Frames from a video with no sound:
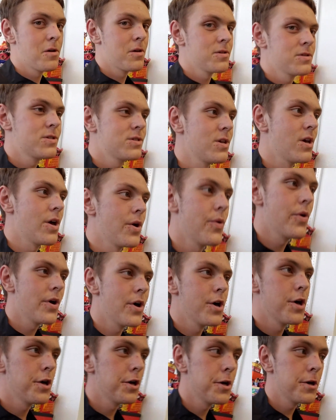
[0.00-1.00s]
So,
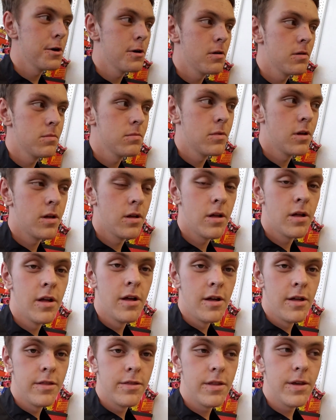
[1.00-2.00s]
um,
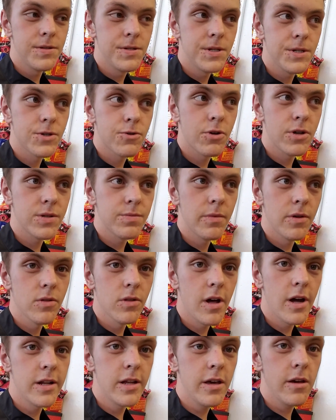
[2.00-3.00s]
this is Chris
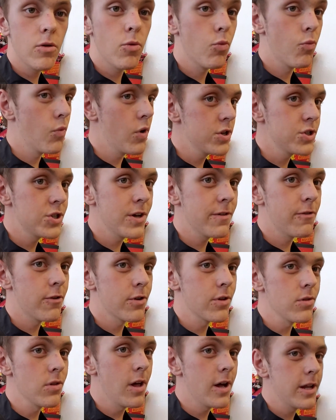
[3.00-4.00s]
Lighting, wishing for
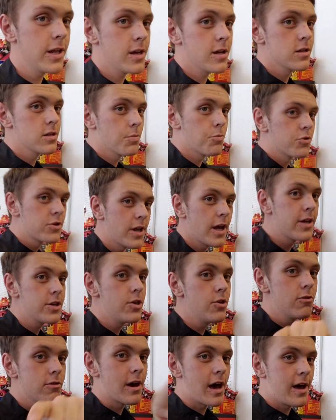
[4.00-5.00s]
the lighting. Deck
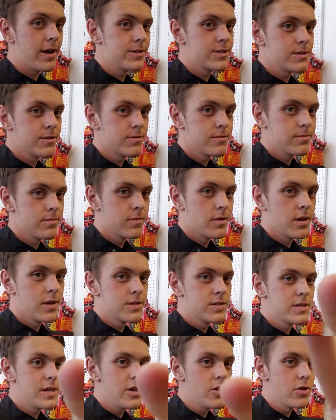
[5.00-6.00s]
you guys.
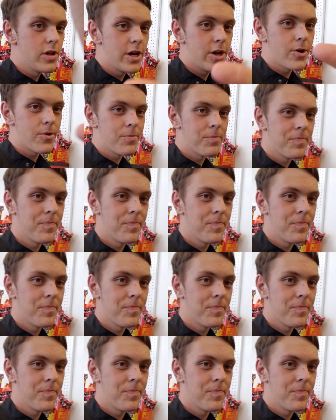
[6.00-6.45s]
See you later.